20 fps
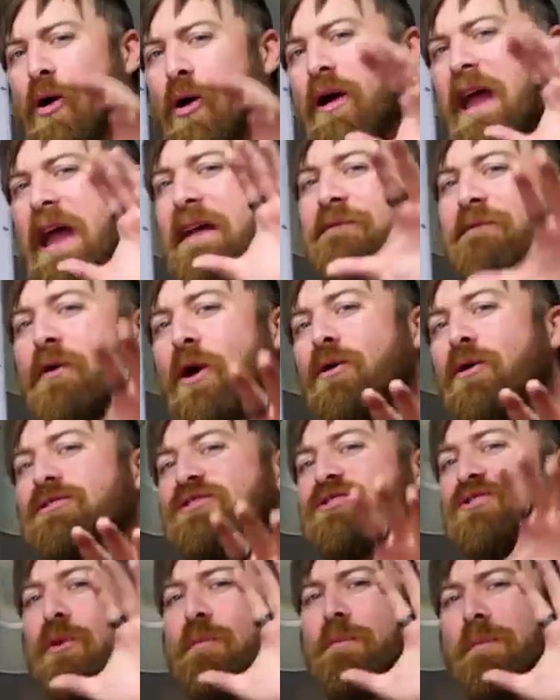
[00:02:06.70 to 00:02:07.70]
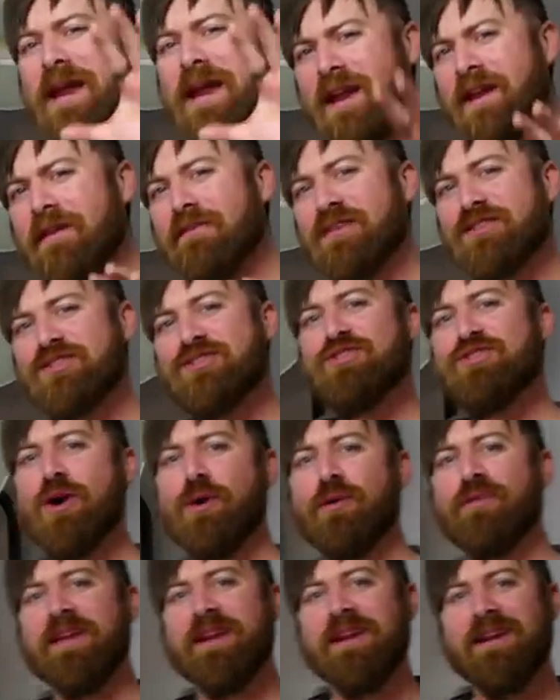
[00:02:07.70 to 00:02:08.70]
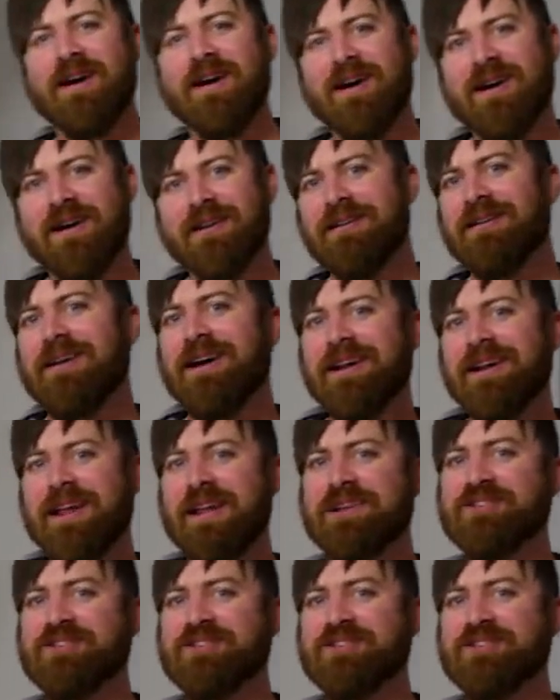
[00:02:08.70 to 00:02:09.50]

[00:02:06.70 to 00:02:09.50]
Okay, folks, so many of us know that online